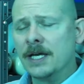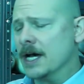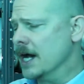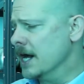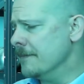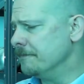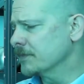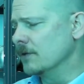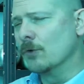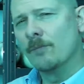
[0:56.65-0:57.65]

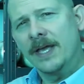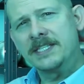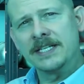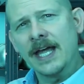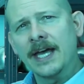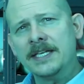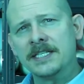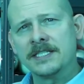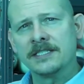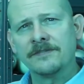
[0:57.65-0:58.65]
What makes it nice
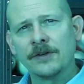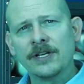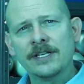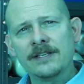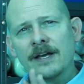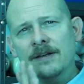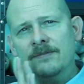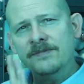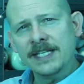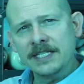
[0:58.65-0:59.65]
is it's a very
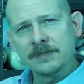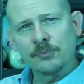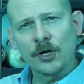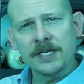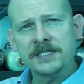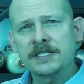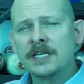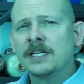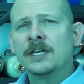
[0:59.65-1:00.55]
decent price,